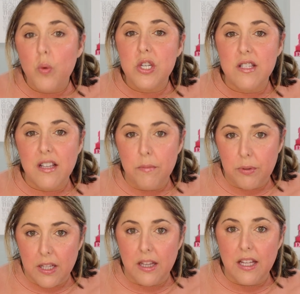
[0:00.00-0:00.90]
which is a
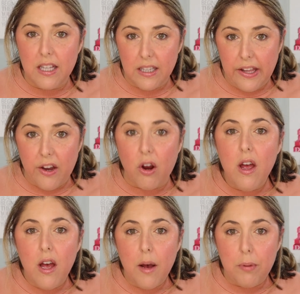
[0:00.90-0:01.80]
completely clear
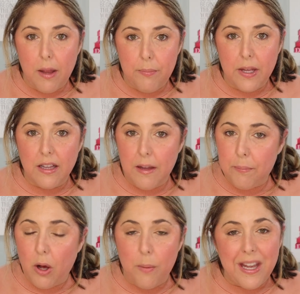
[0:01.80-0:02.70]
plumping lip
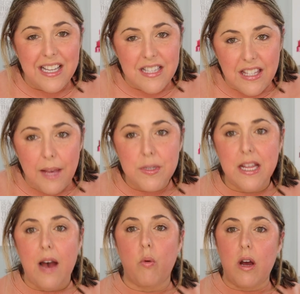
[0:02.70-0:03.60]
balm, and I skipped
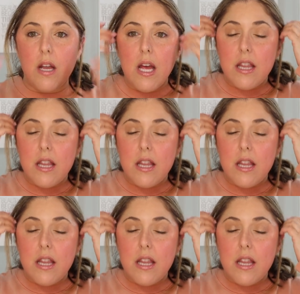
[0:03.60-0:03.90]
that one.